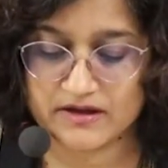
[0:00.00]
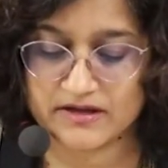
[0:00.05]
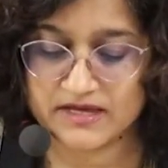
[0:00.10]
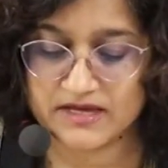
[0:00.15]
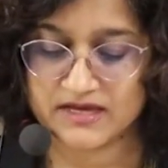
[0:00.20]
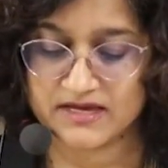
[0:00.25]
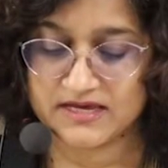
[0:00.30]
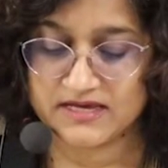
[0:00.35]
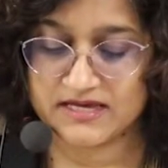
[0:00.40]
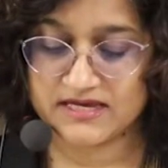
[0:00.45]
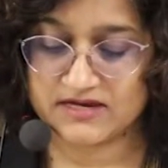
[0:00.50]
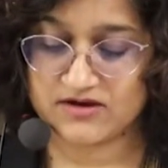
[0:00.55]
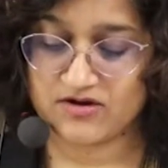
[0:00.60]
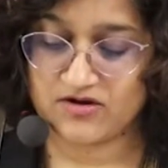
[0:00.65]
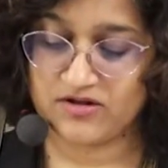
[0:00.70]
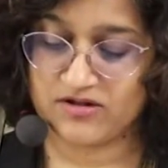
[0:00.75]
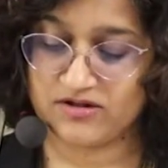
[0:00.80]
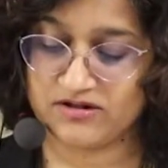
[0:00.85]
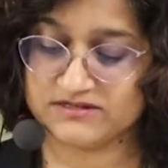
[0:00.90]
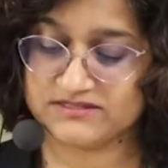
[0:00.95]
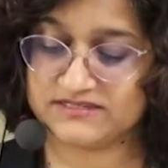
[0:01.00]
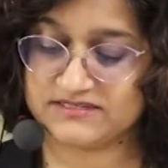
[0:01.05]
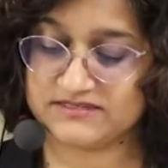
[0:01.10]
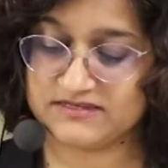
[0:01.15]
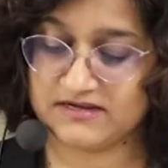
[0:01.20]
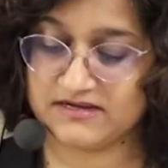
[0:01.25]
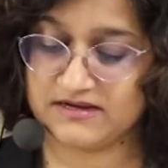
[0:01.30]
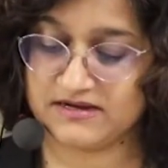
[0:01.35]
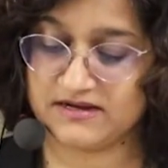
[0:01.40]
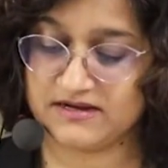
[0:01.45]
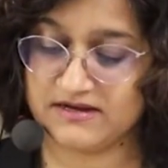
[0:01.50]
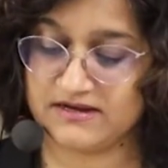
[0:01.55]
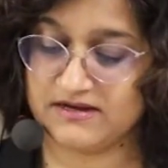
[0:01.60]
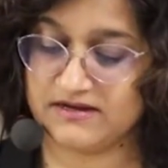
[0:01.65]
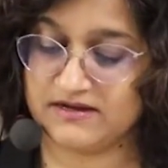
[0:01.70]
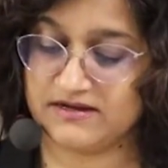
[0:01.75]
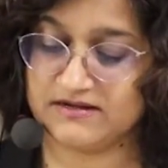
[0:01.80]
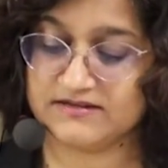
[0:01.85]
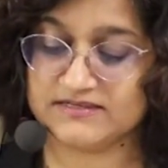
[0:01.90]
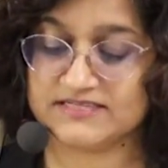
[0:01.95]
he calls
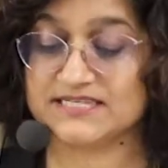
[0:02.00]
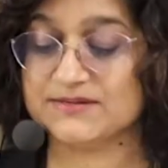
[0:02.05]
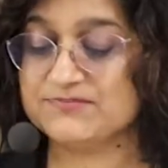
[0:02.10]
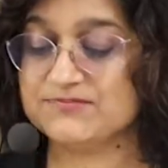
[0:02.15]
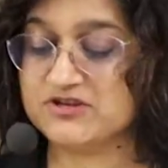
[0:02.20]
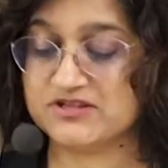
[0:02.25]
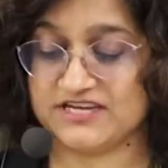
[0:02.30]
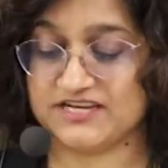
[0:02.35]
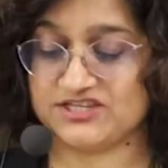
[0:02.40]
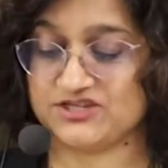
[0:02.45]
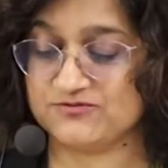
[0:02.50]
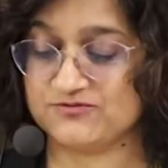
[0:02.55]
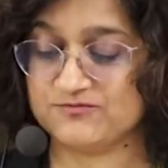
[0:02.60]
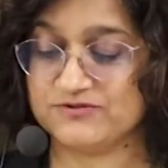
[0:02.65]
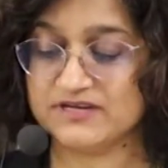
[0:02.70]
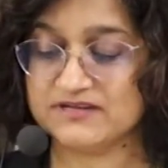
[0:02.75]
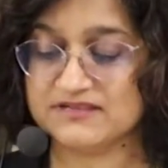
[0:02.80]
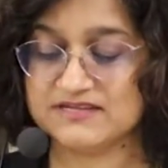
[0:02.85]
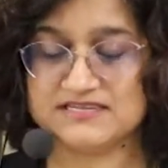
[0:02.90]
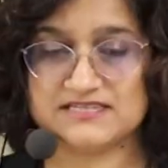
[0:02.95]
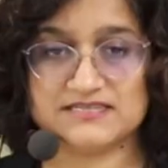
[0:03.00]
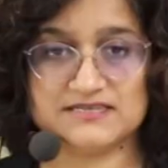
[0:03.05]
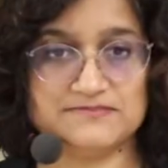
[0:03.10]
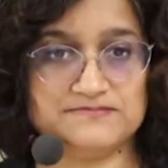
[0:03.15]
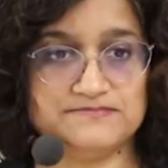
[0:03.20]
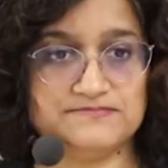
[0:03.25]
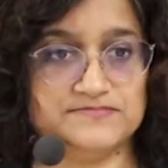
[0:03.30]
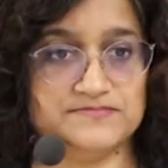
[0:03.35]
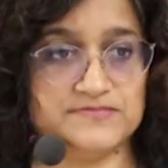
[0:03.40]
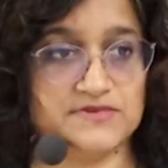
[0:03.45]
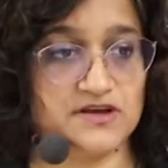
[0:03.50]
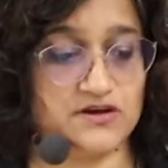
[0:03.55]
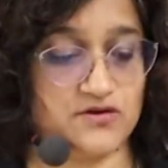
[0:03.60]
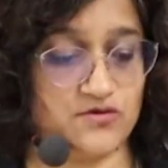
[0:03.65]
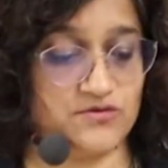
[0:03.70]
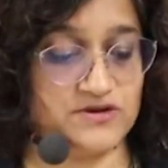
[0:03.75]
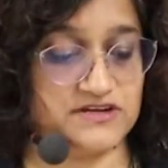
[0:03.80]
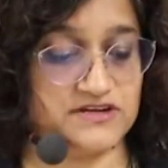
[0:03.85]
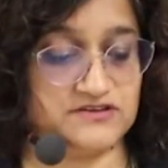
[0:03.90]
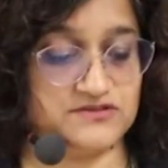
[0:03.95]
simulation realism,
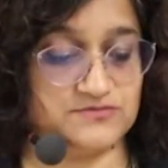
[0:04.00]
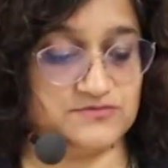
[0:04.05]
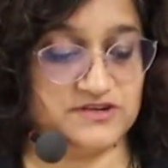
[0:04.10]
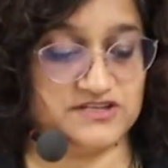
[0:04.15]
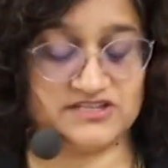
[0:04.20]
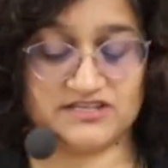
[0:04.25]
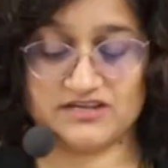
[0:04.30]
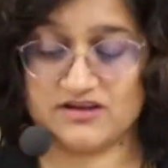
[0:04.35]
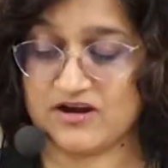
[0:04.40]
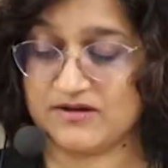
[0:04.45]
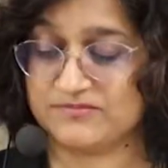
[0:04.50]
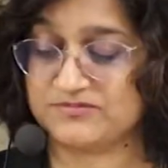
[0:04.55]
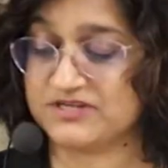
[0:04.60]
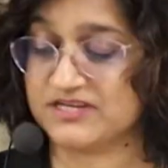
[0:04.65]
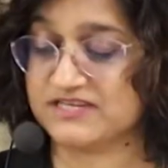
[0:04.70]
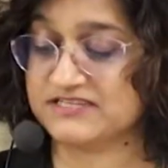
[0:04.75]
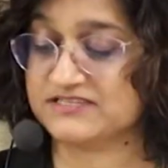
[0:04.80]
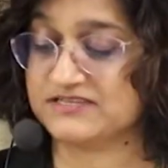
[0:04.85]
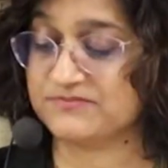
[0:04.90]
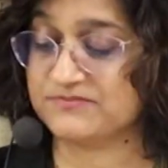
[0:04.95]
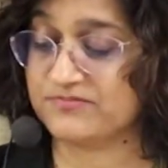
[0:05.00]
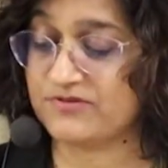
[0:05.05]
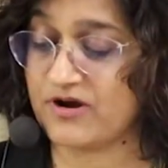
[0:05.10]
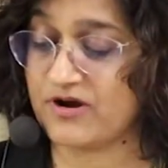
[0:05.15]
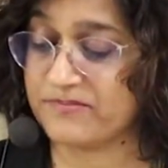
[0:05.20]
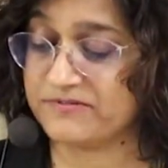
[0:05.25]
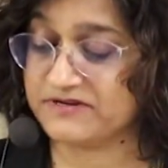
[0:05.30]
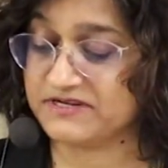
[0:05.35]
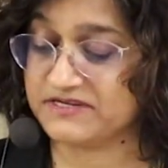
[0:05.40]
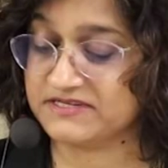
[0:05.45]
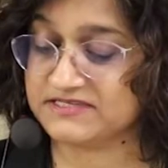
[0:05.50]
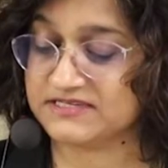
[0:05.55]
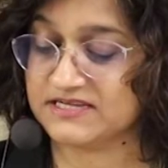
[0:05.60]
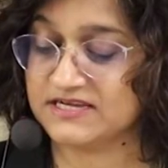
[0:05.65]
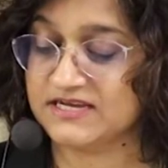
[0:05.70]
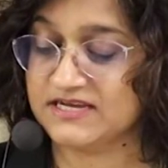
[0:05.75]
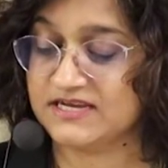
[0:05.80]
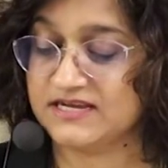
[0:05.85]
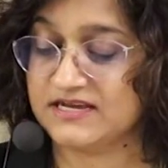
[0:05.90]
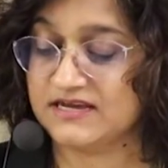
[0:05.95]
according to which the objects and properties
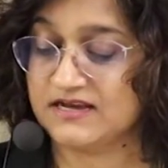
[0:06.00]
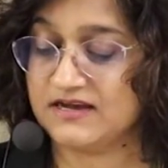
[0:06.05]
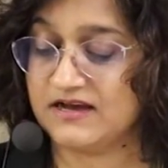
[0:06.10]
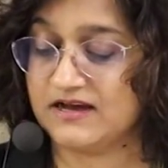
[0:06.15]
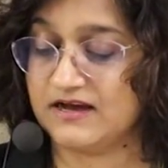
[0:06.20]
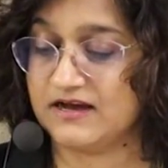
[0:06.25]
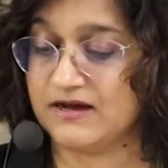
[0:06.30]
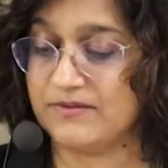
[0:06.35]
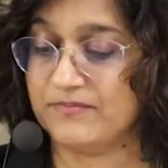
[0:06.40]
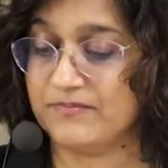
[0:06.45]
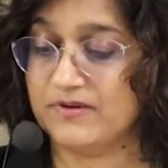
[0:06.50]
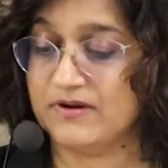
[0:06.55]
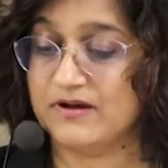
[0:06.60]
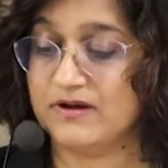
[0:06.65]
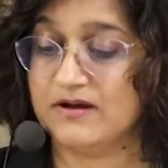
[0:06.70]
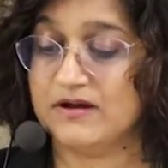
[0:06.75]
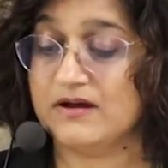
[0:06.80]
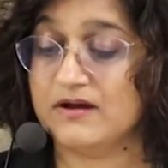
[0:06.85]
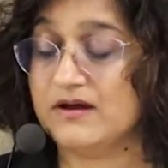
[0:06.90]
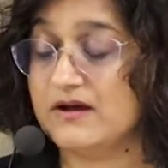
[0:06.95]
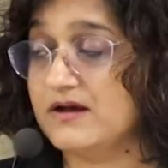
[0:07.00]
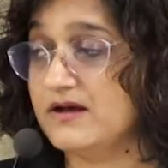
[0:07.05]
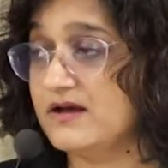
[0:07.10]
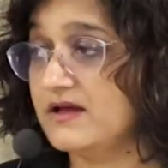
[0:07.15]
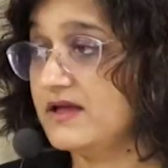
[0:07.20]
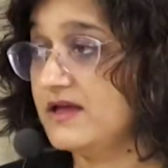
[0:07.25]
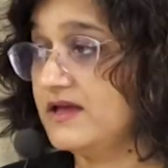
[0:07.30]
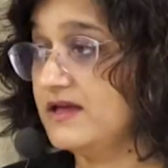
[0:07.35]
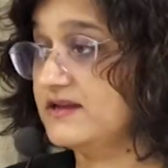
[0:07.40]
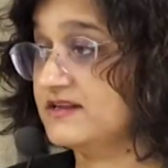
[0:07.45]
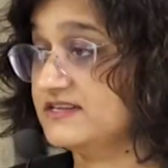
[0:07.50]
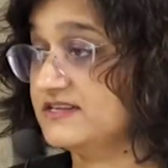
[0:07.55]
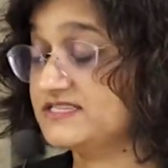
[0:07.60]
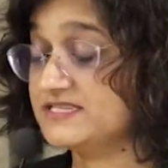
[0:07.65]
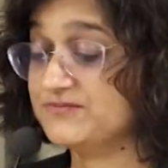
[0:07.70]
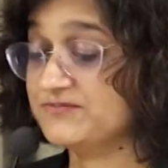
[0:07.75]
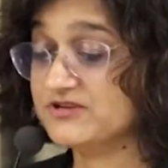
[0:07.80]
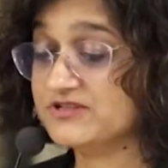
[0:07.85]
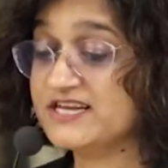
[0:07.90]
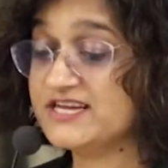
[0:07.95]
in a
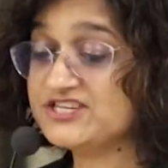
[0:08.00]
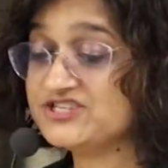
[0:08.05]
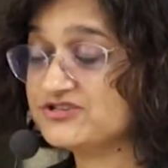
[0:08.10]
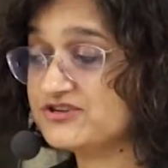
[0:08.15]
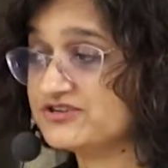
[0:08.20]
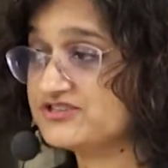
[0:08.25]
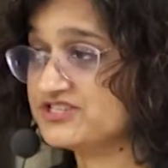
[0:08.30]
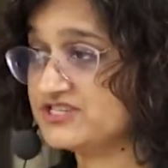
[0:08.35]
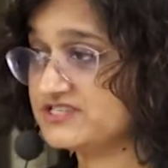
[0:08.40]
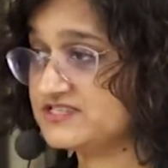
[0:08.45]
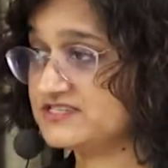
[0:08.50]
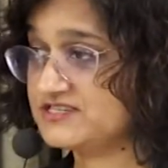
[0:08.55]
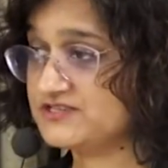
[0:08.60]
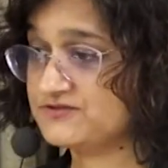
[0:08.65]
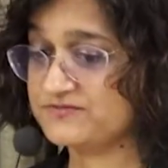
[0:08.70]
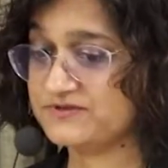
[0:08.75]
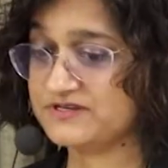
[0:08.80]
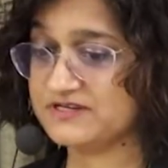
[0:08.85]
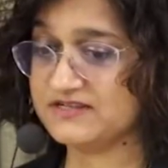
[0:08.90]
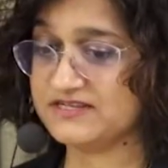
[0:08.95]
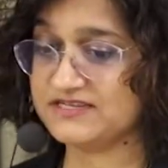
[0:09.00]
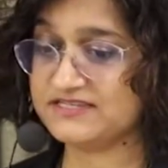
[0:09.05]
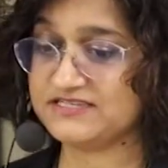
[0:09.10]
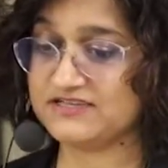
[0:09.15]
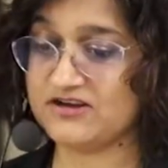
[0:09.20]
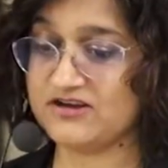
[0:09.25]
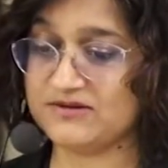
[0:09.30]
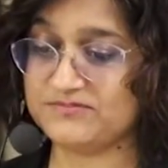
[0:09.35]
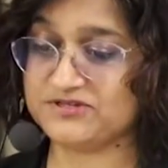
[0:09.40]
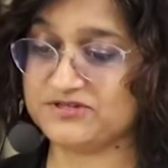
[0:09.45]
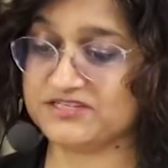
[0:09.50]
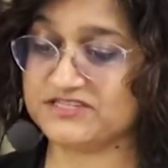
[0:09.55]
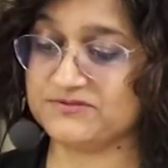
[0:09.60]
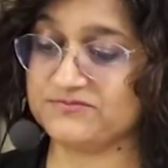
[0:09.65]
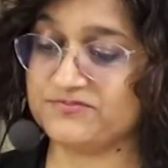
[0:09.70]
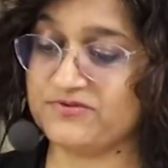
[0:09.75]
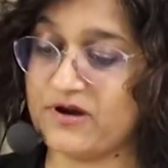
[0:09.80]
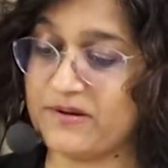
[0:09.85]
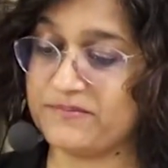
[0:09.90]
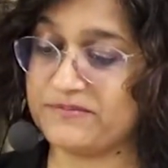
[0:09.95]
simulation are just as real as the objects and
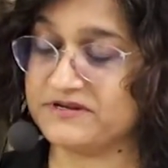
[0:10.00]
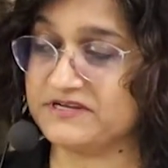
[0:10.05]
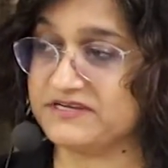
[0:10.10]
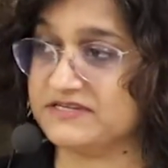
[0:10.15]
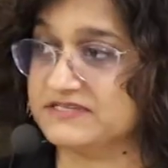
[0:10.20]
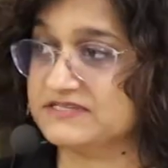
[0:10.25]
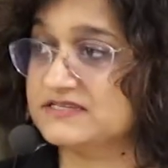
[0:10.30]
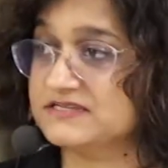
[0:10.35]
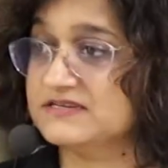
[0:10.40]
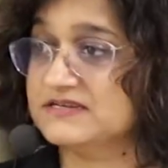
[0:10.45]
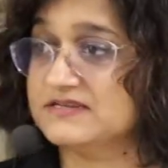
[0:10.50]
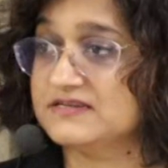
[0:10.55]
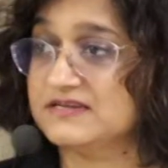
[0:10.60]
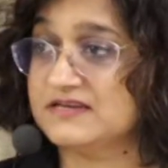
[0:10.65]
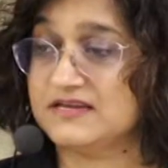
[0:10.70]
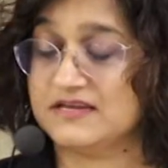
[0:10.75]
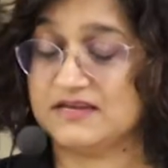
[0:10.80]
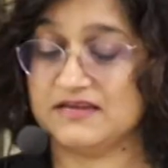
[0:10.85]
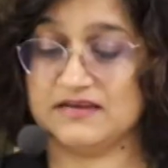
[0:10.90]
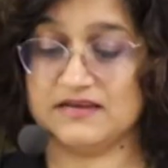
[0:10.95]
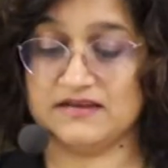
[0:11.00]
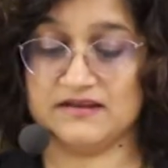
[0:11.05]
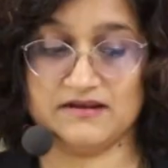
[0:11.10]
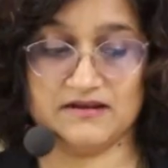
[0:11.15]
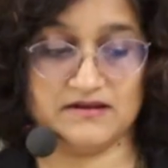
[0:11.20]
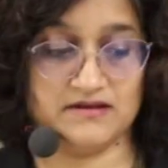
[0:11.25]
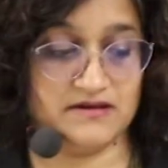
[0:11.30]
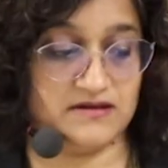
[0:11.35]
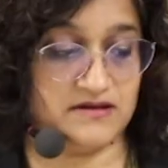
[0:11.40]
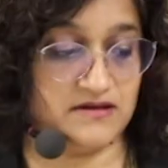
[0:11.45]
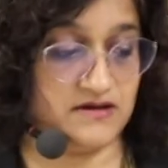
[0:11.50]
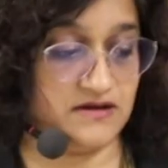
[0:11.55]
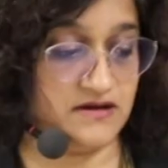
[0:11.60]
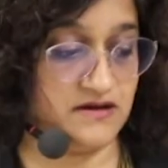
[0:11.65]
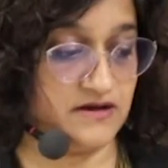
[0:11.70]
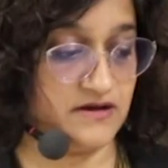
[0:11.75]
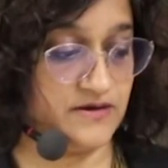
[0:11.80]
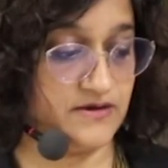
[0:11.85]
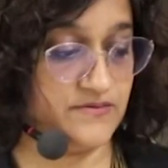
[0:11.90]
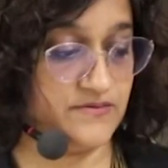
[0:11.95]
properties in a